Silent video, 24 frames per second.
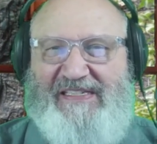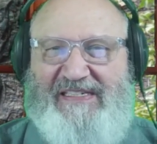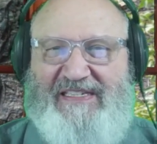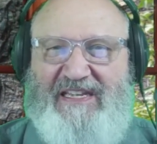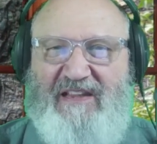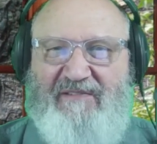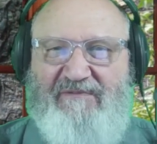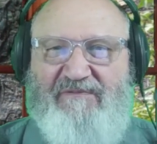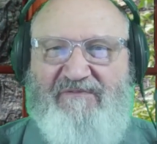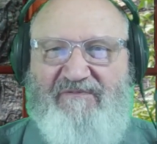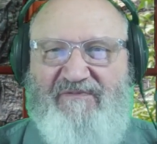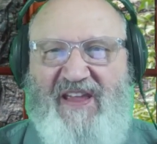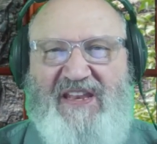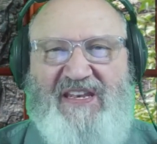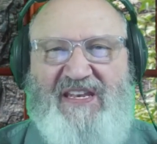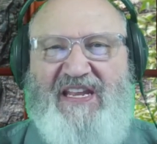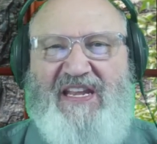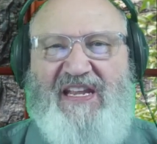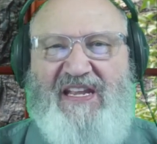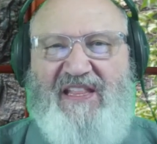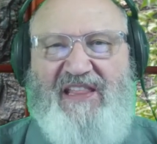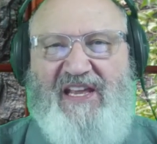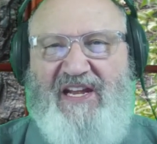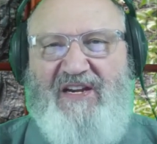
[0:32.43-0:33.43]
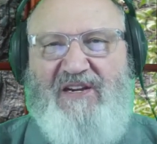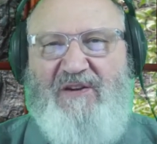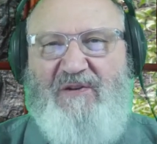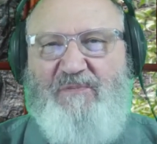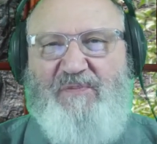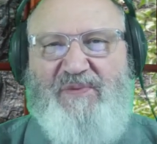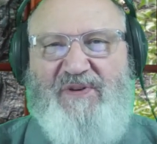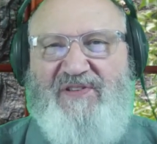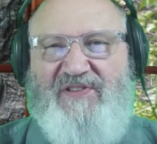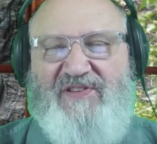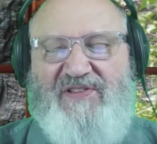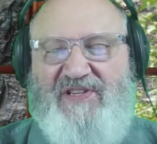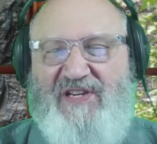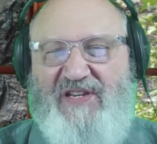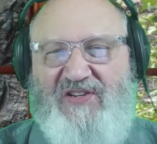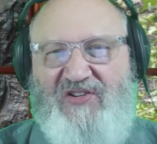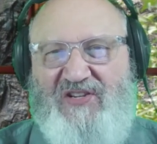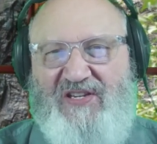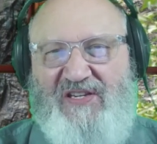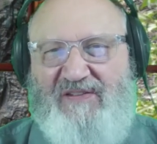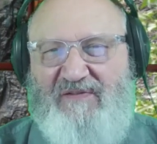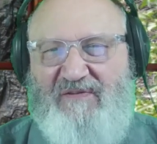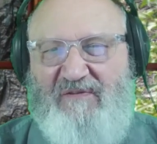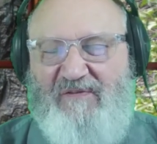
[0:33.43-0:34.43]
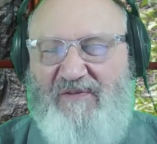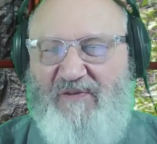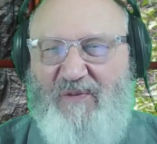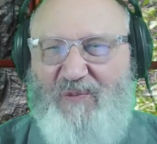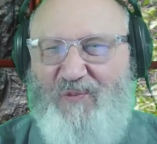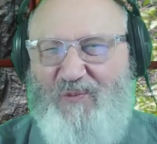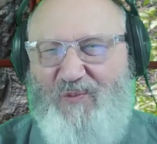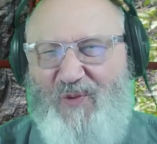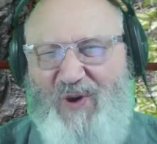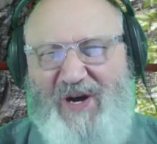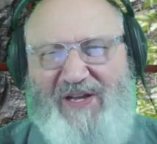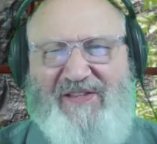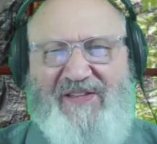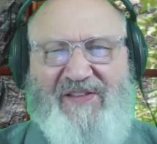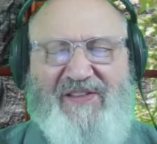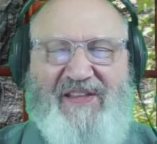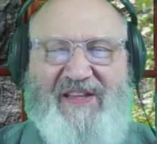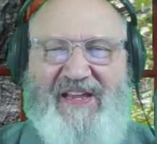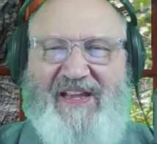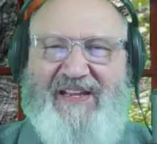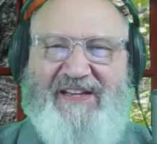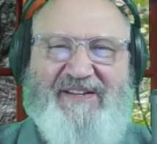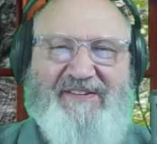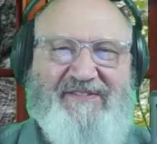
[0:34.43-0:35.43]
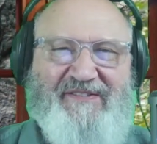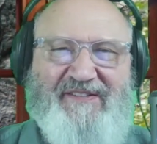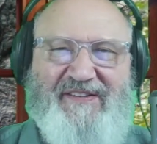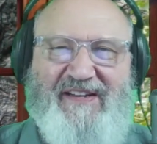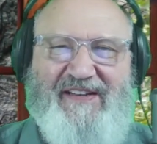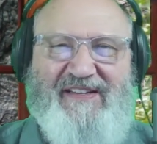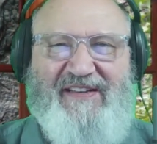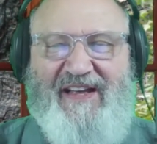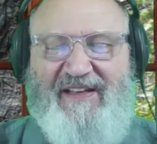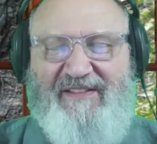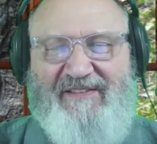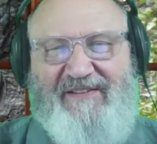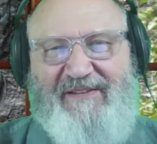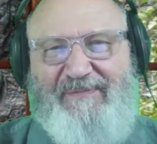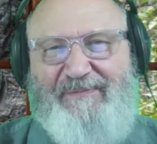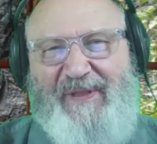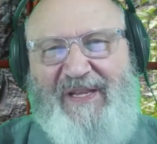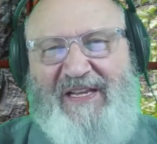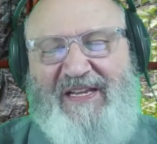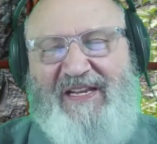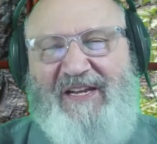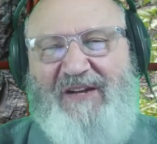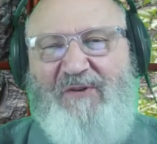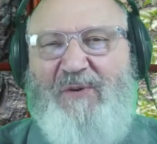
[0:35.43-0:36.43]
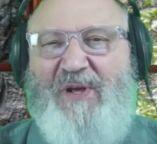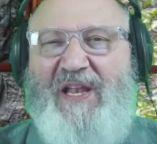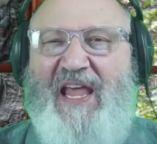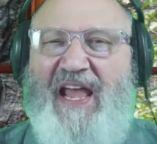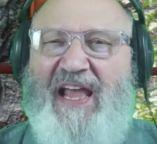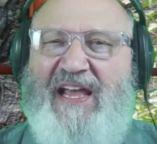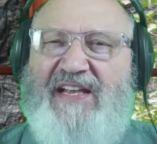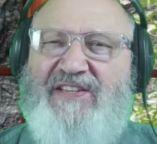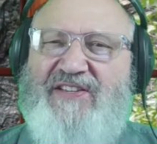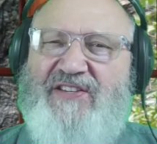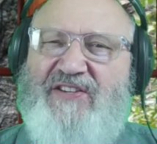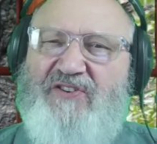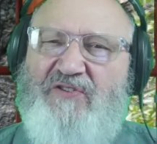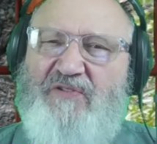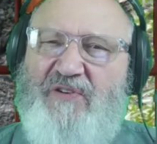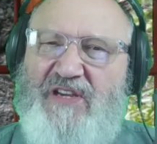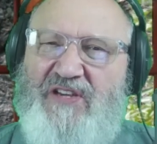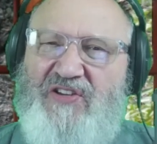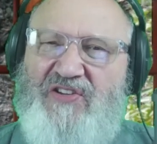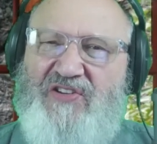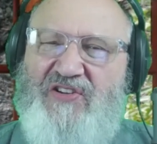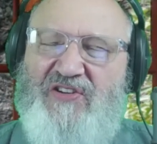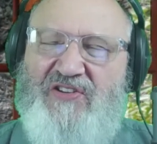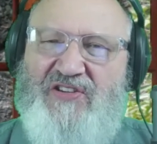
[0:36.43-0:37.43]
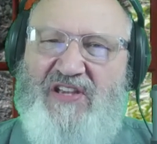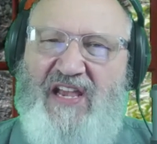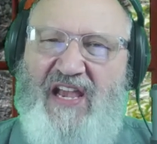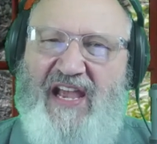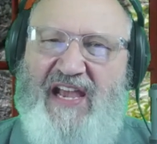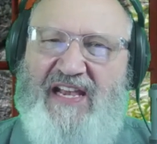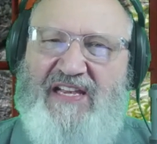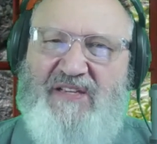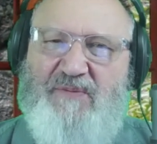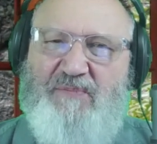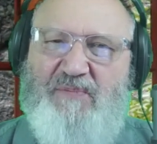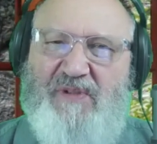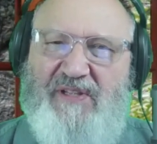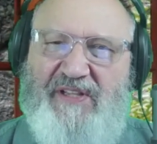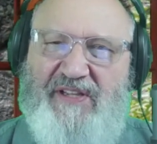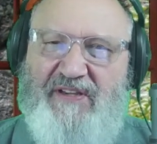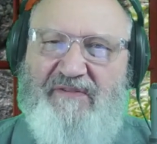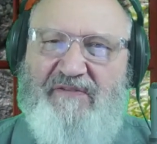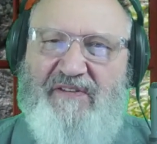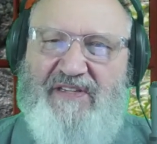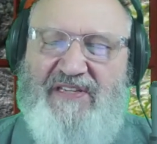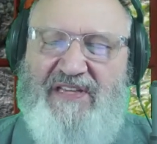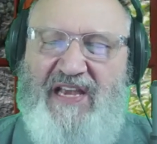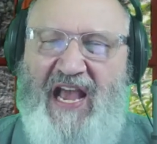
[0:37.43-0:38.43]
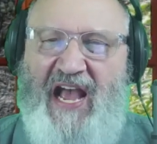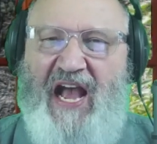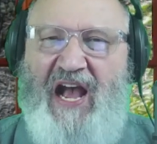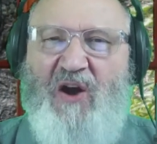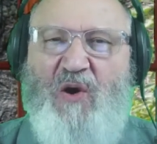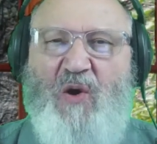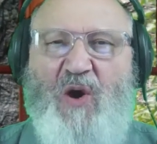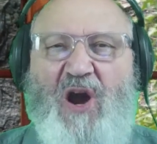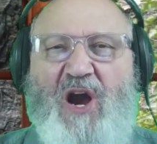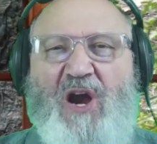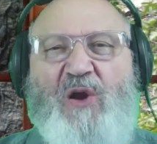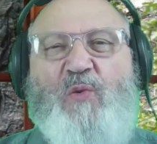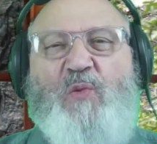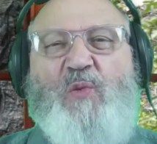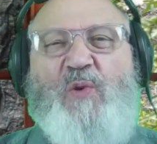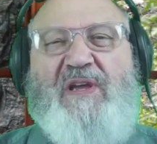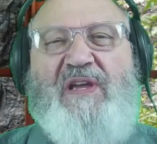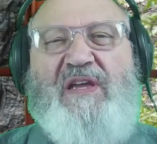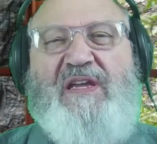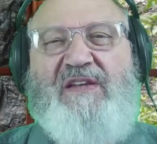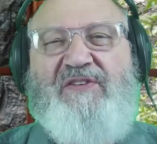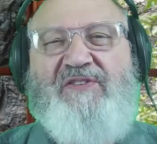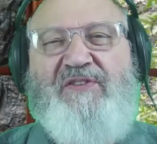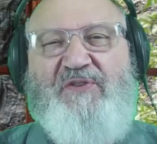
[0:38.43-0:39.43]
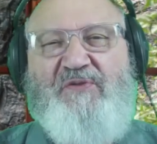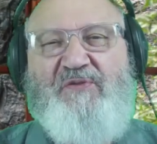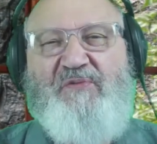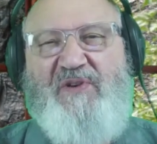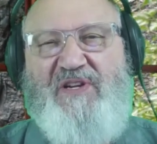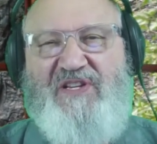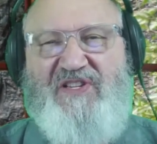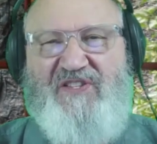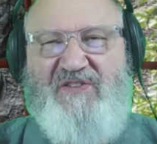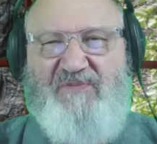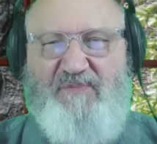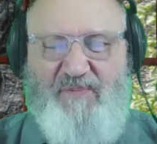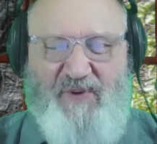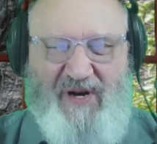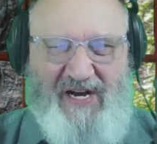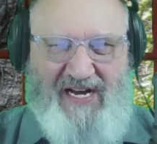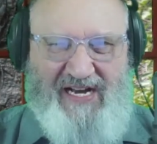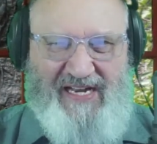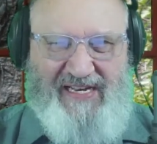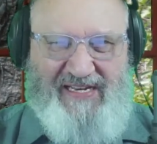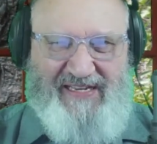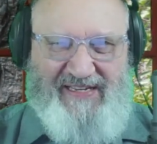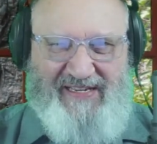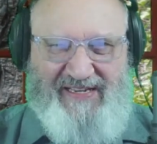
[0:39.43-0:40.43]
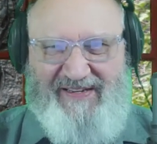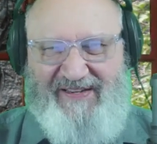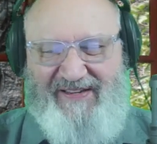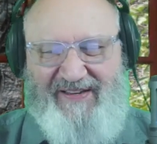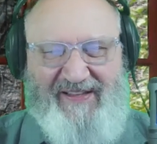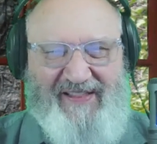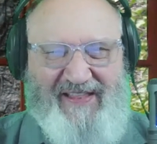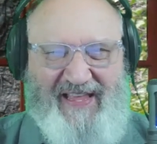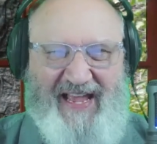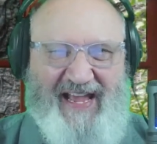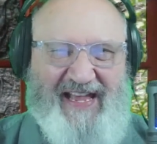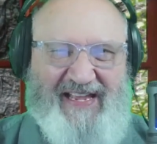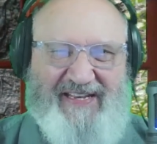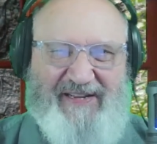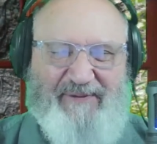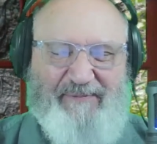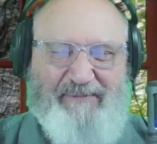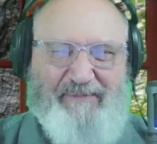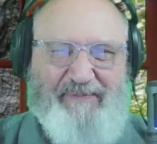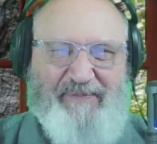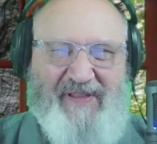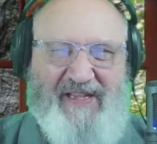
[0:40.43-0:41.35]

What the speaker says: defending their position from one thing or another. Well, as Christians, as believers, how are we to respond to that?